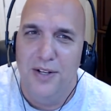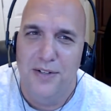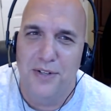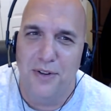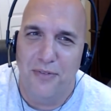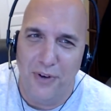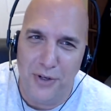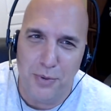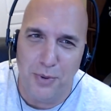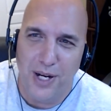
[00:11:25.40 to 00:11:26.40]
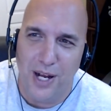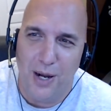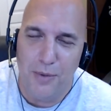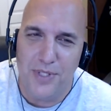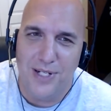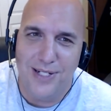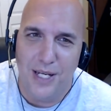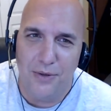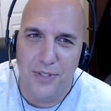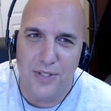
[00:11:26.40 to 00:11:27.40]
So the first one I got was a
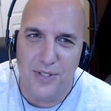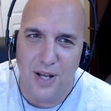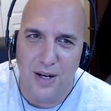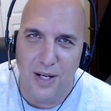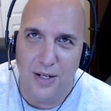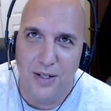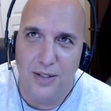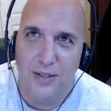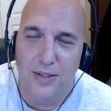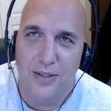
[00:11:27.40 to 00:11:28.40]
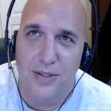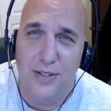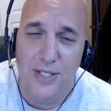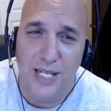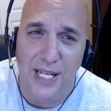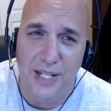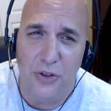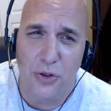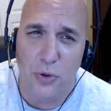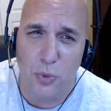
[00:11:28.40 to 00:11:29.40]
Delta Sonic
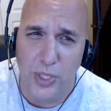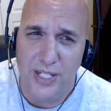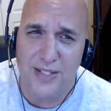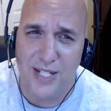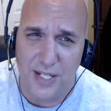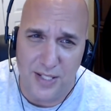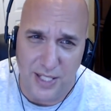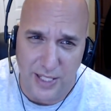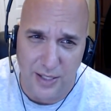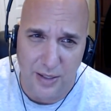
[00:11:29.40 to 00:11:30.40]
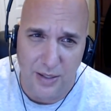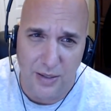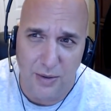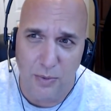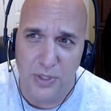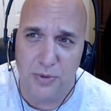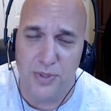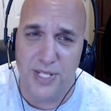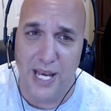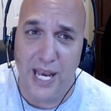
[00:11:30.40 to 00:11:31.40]
D360, which
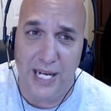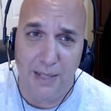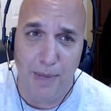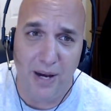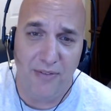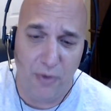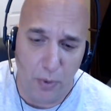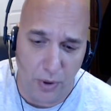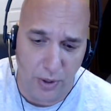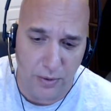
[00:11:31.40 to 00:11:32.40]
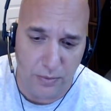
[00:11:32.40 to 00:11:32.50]
was 80 by 4,